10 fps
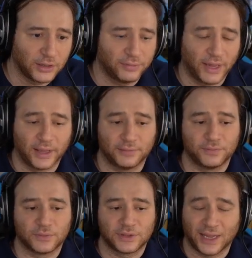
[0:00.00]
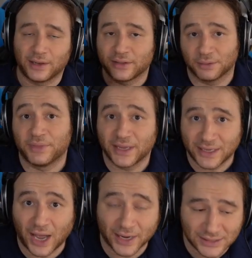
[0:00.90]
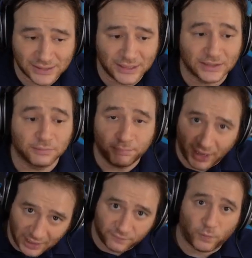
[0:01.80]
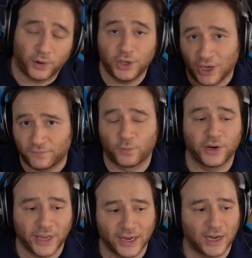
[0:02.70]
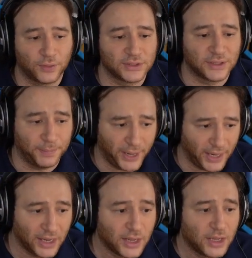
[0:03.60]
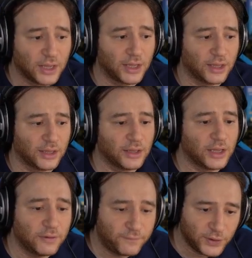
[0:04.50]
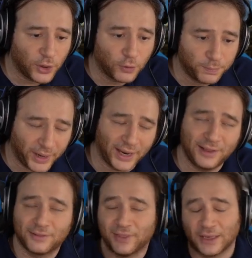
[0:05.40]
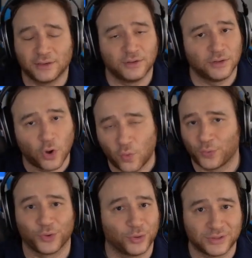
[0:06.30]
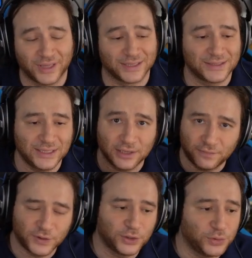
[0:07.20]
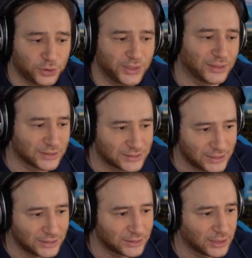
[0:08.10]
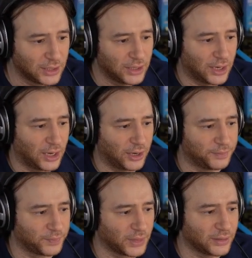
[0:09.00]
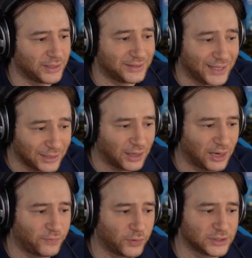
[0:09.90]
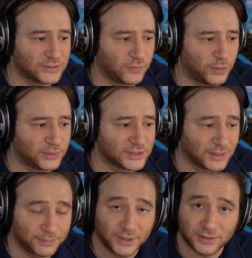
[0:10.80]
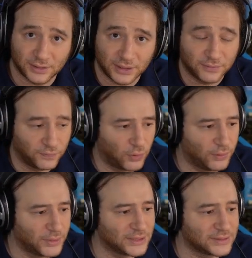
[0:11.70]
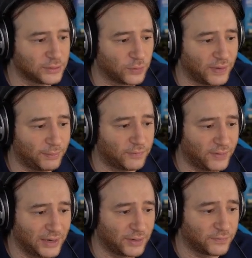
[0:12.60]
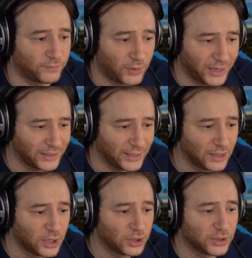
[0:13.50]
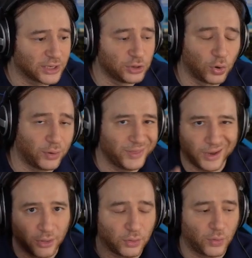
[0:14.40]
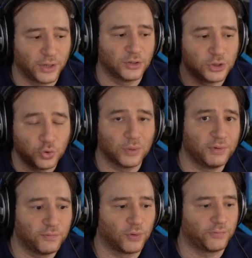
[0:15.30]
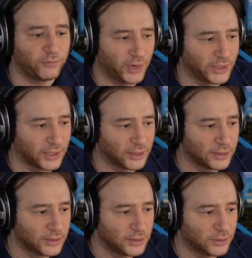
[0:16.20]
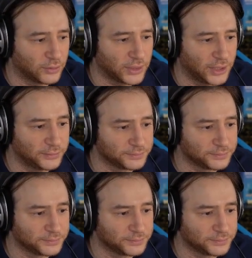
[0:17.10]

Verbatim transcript: that telling them they got a seat, pay for it. You have forty-eight hours to pay. If you don't pay, then no one will go to that seat. If you do, you get the seat. Um, the deadline for this form to submit the form is November fifth on Friday. Ignore the other one. Do it before Friday. Okay.